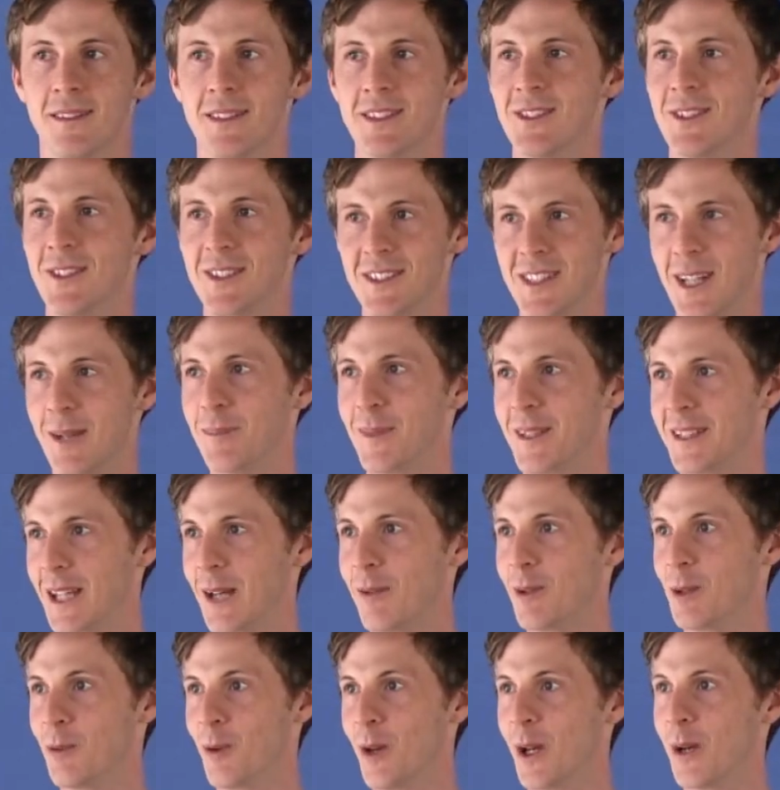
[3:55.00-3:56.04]
It's not something that
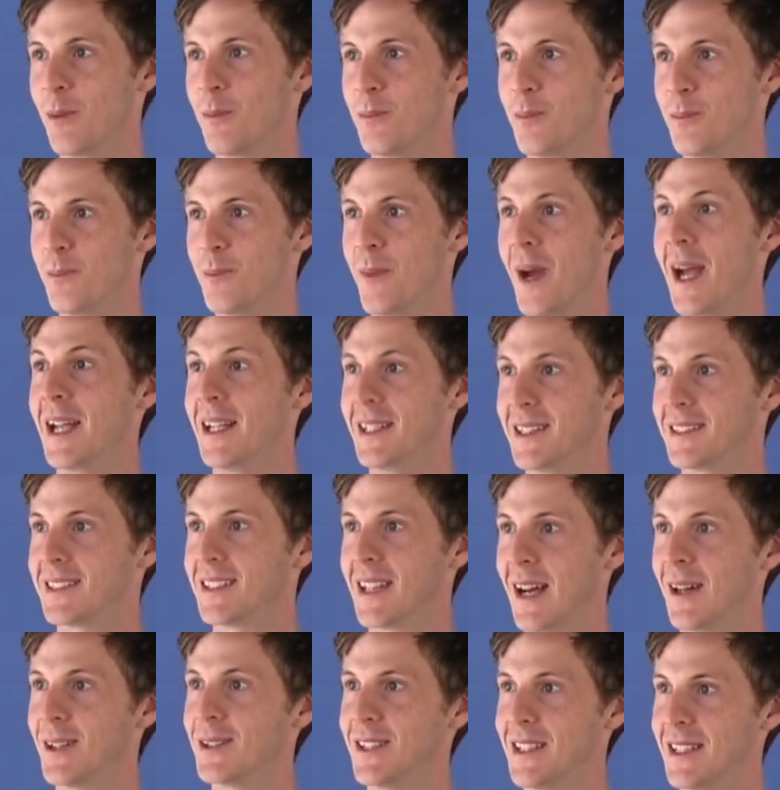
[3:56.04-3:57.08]
we want to base
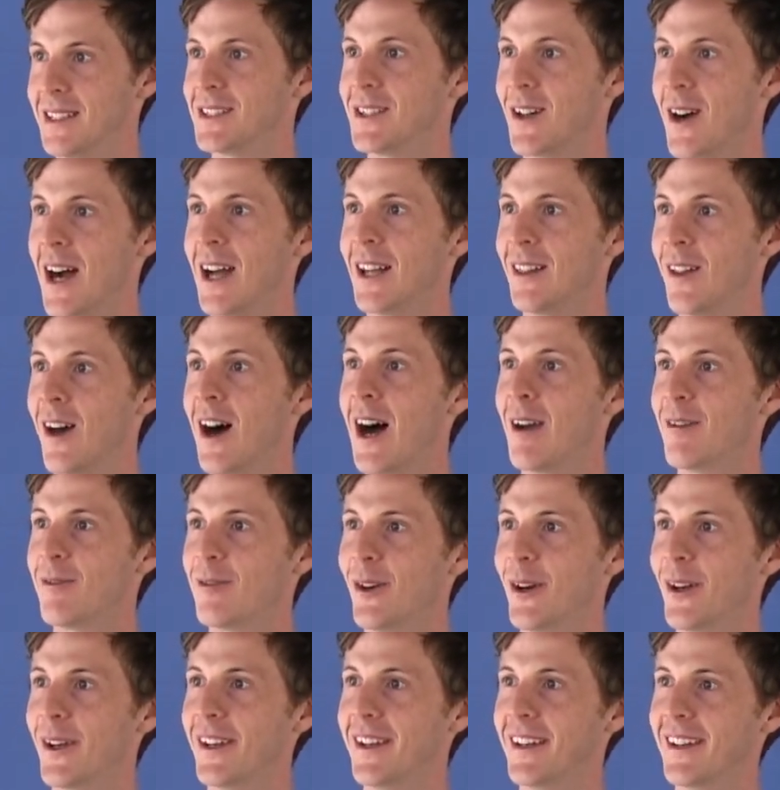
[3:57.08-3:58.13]
our entire life
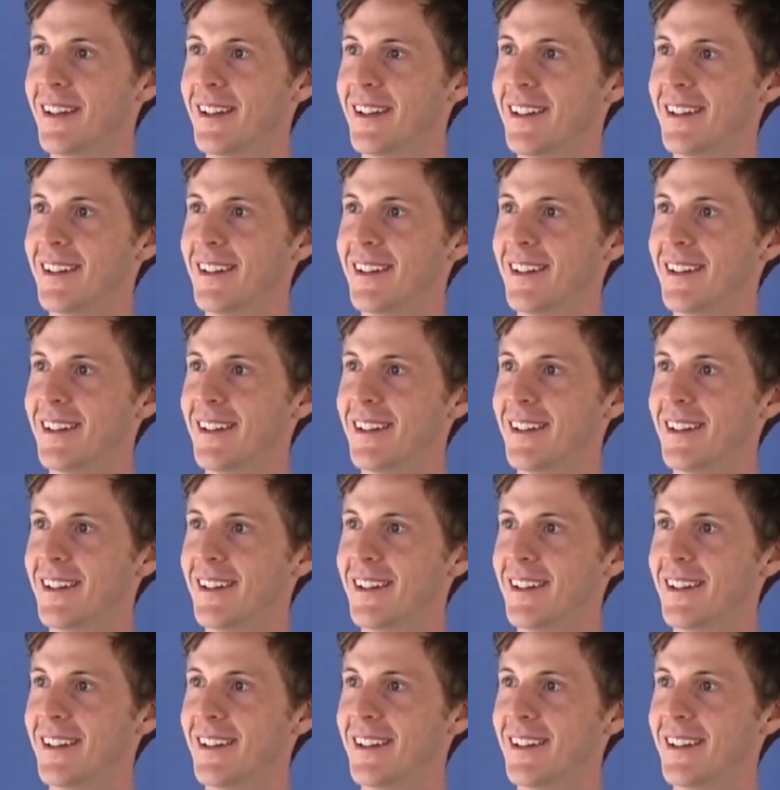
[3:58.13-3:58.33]
on.